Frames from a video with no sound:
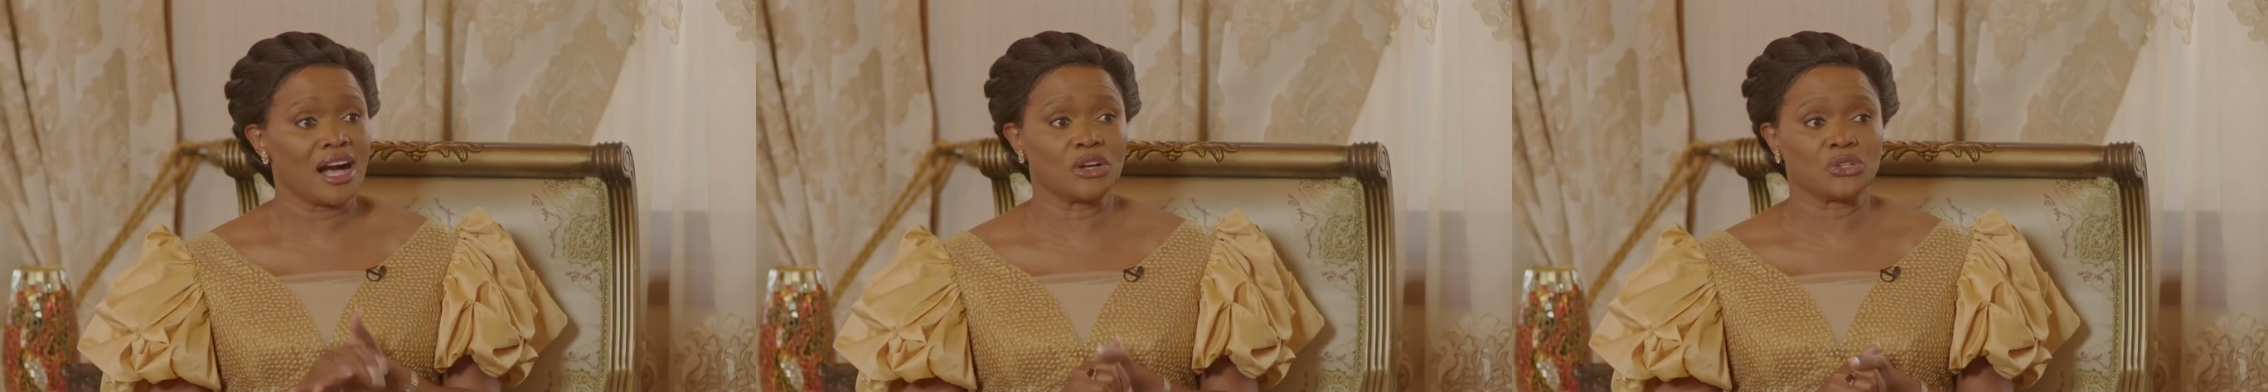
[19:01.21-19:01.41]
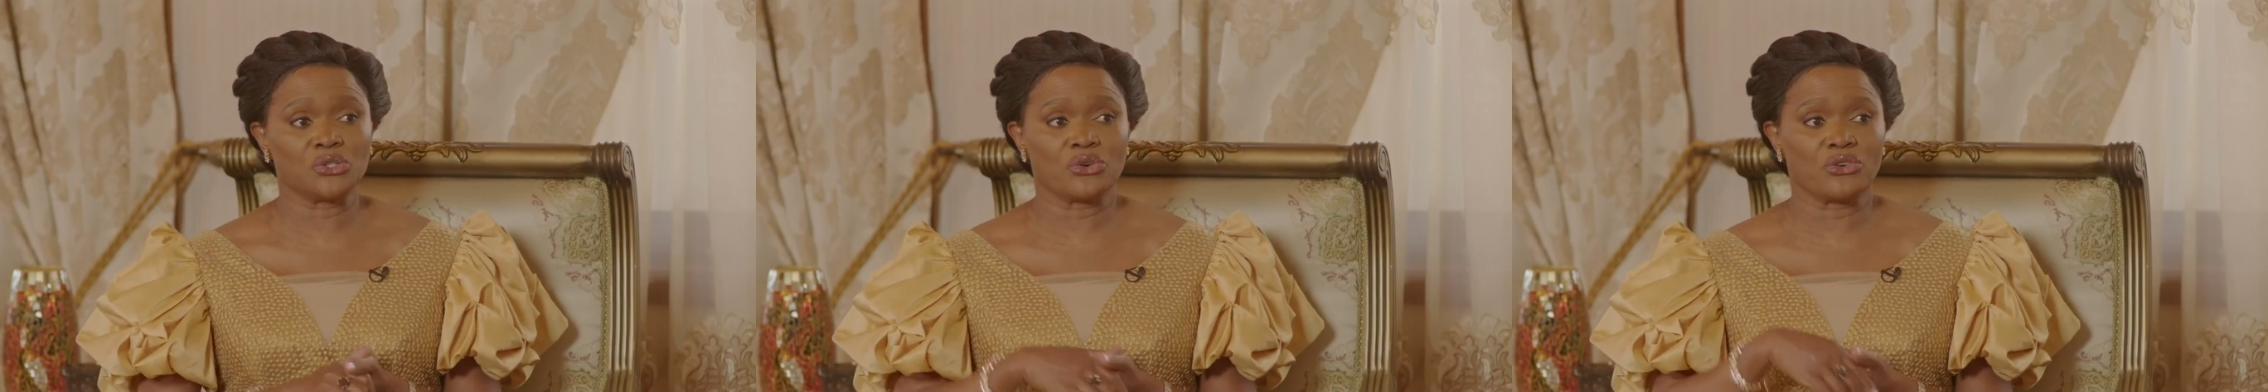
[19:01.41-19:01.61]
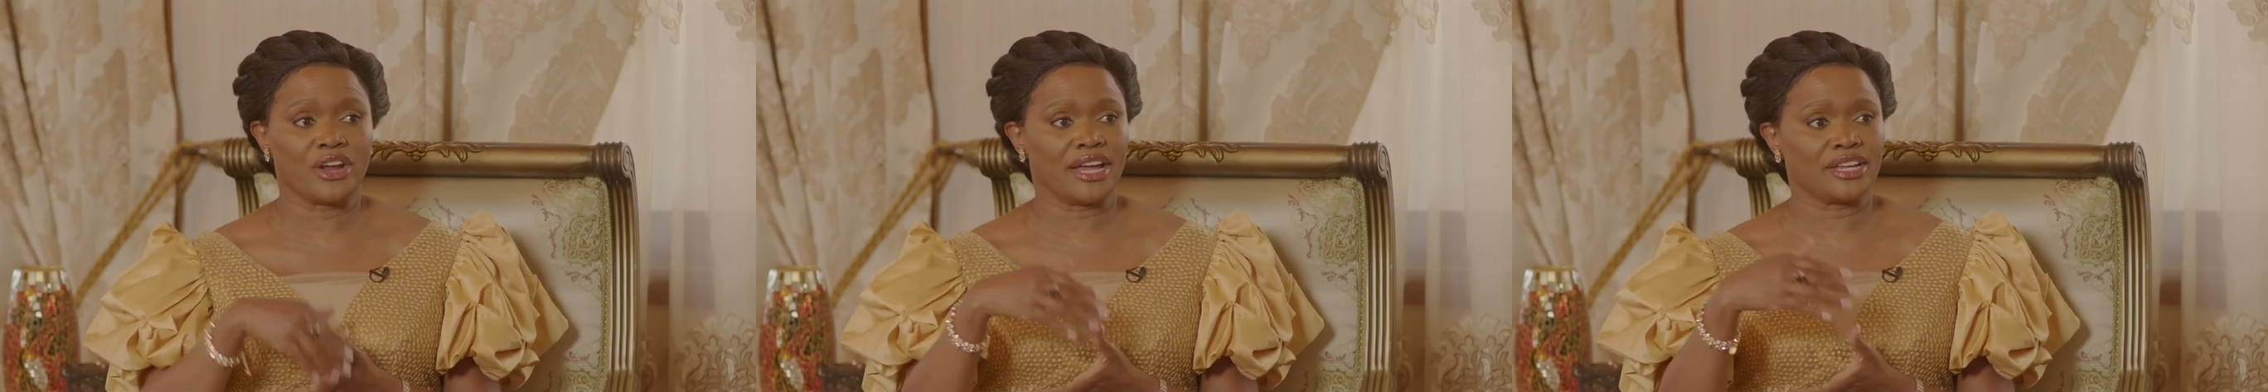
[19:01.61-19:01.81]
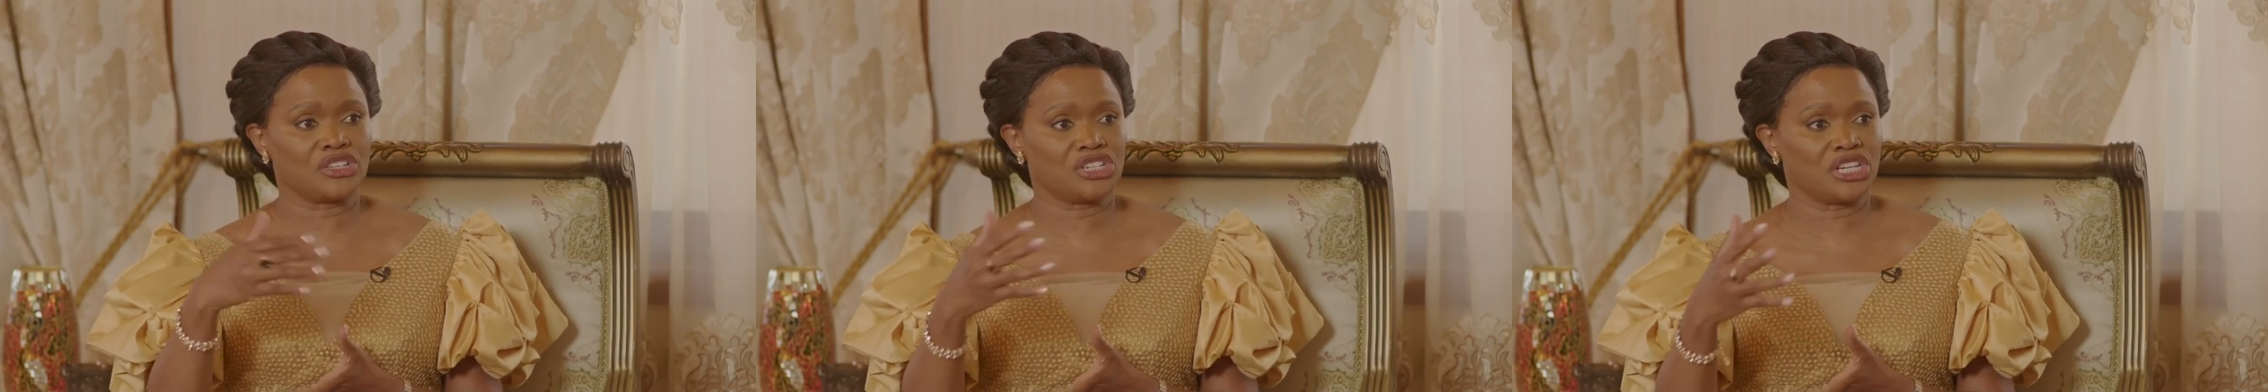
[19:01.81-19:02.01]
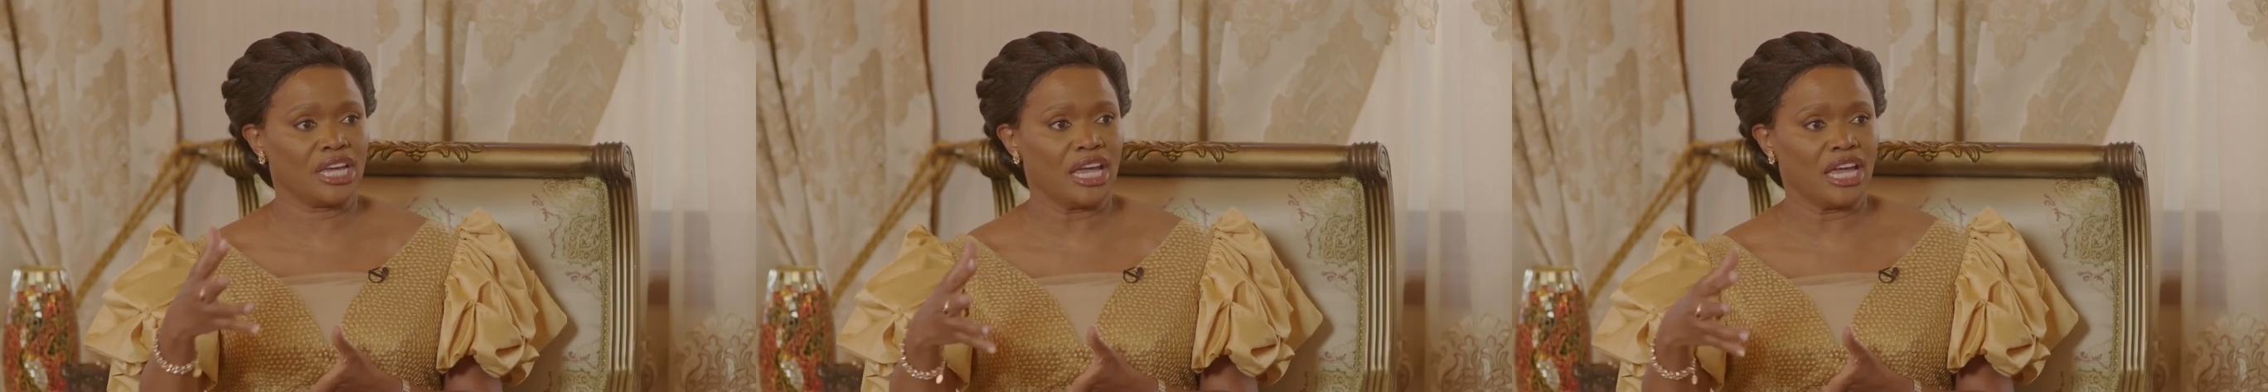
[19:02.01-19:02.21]
how to
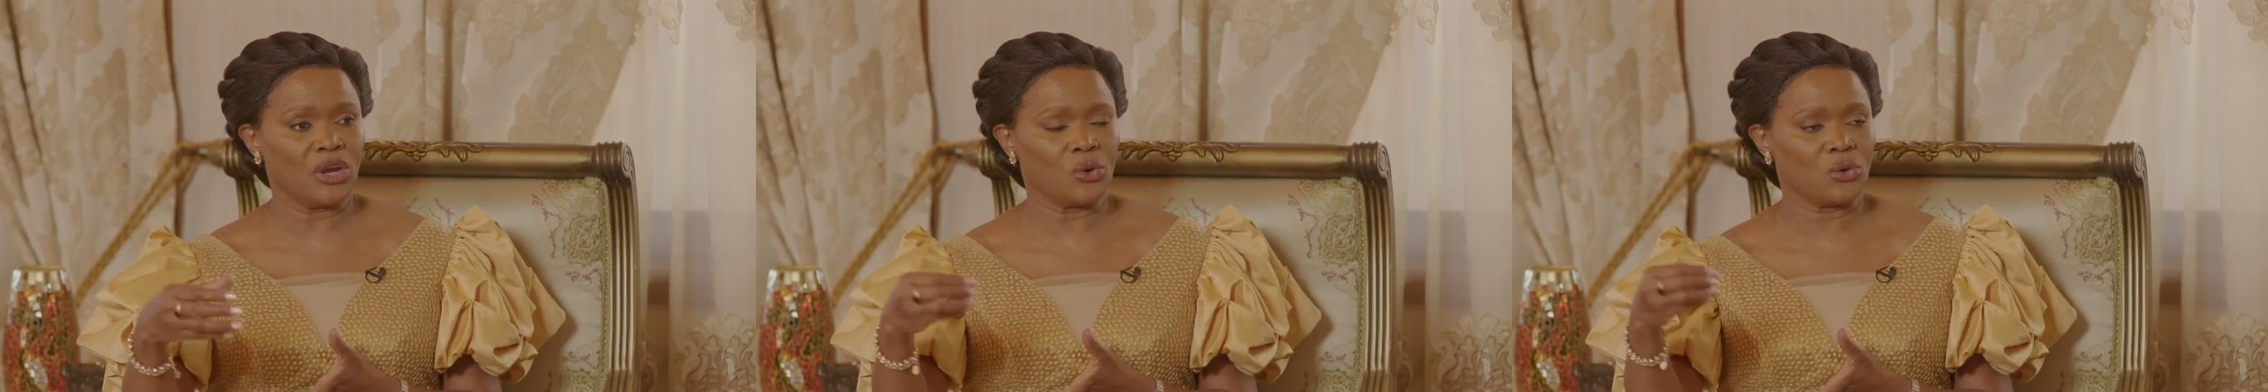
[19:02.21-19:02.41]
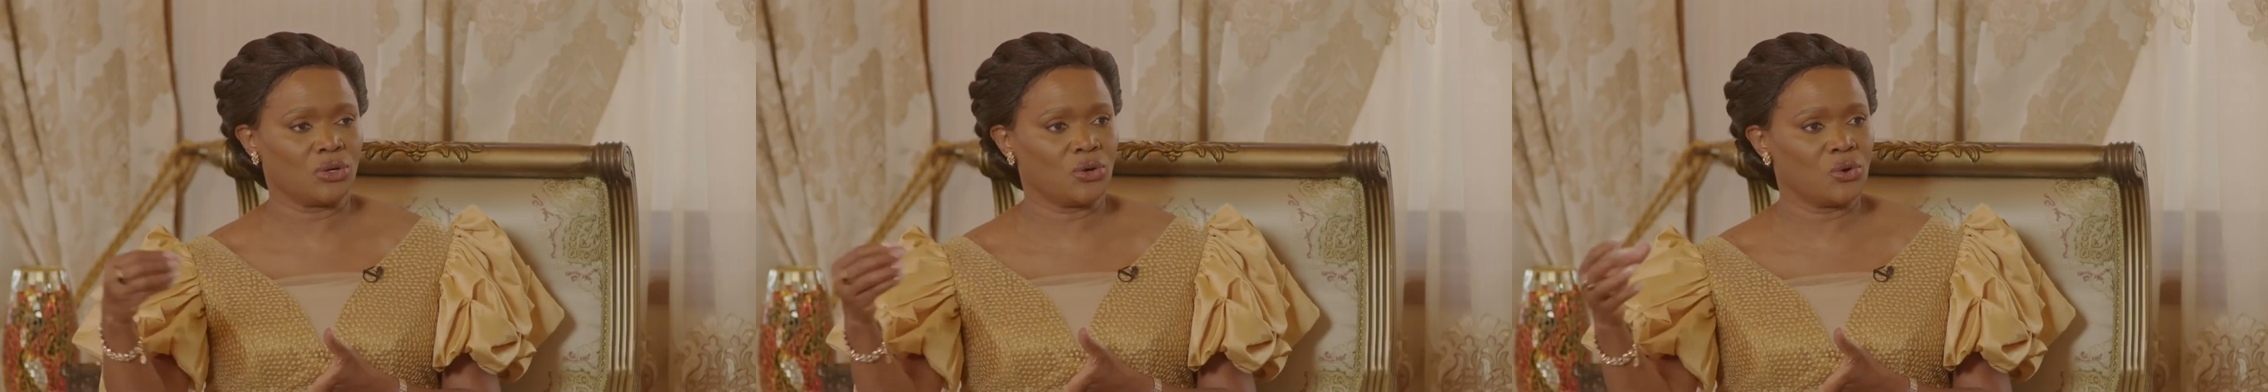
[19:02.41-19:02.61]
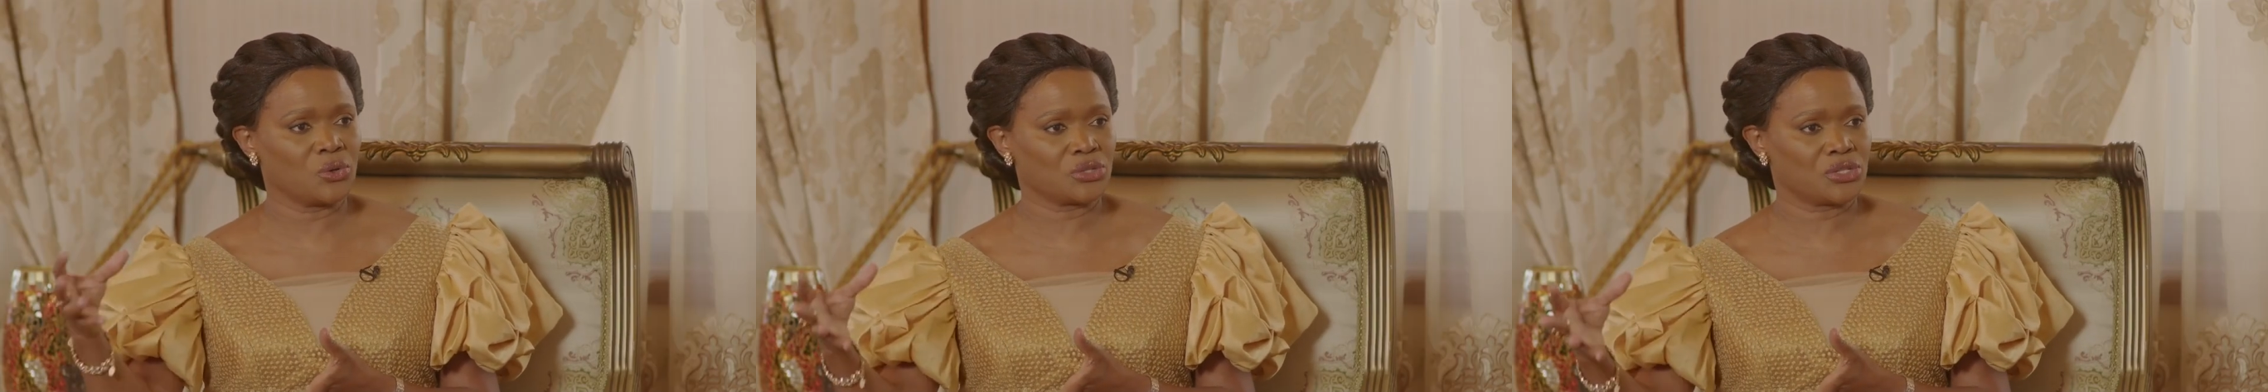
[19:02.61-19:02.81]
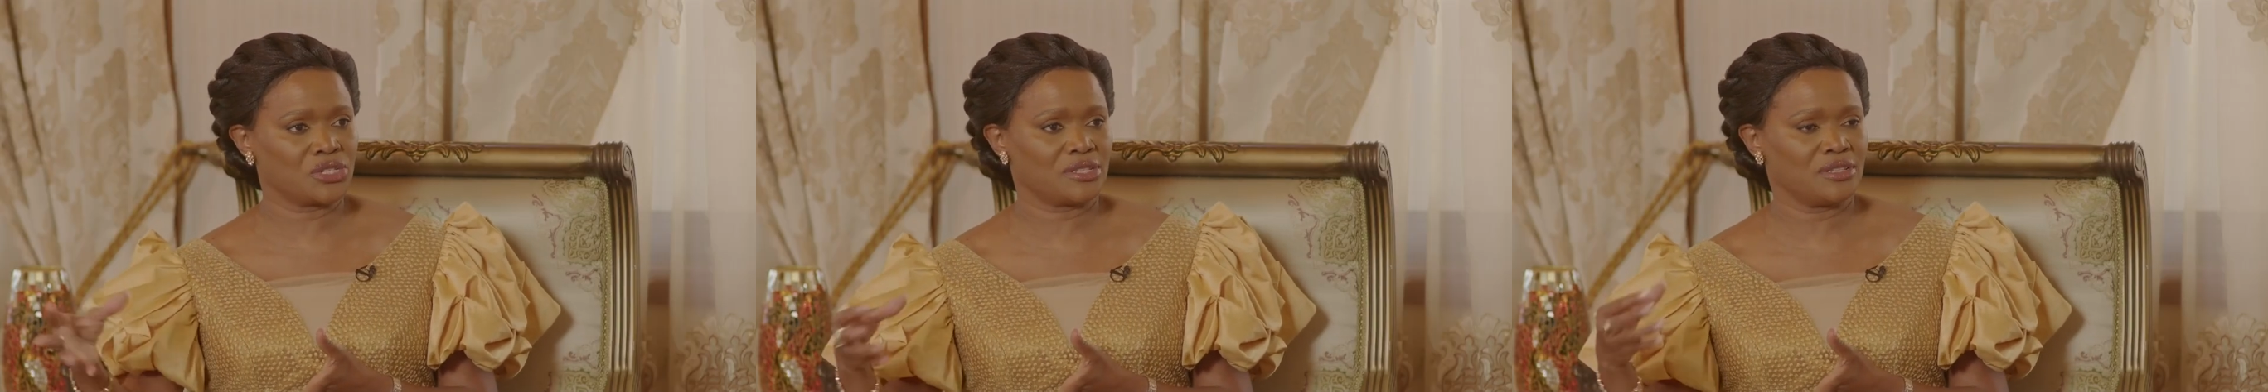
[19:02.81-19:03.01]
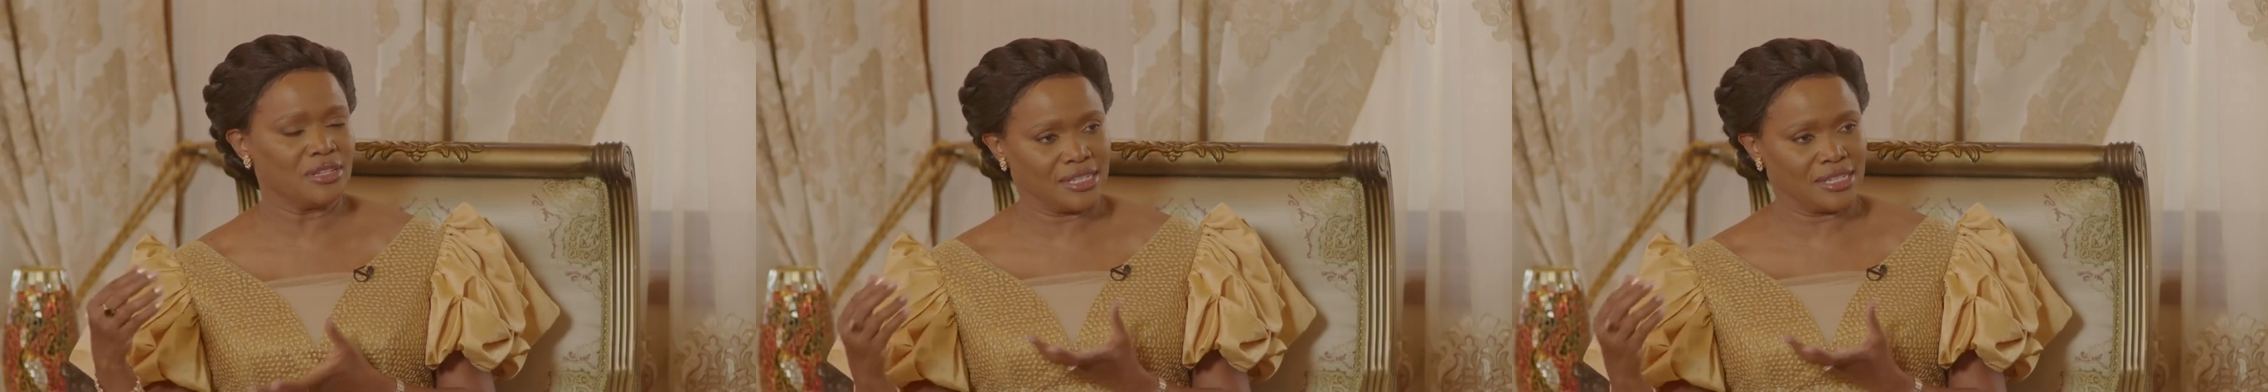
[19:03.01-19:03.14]
rear chicken or goats,